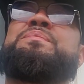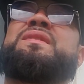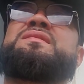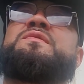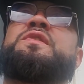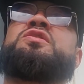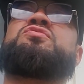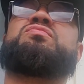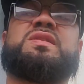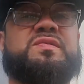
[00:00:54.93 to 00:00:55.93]
That's
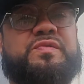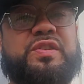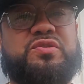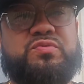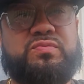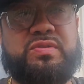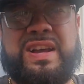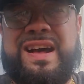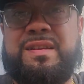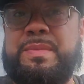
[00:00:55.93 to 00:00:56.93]
official. That's official. It
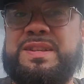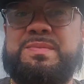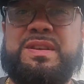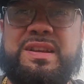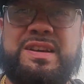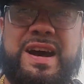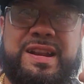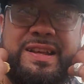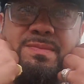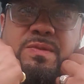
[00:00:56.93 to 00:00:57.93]
kind of gives
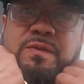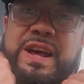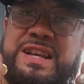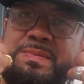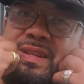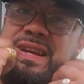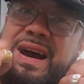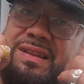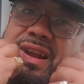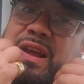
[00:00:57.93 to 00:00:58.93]
me flashbacks.
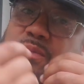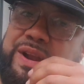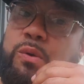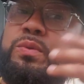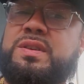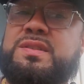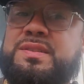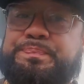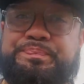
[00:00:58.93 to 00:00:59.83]
Kind of like when I was.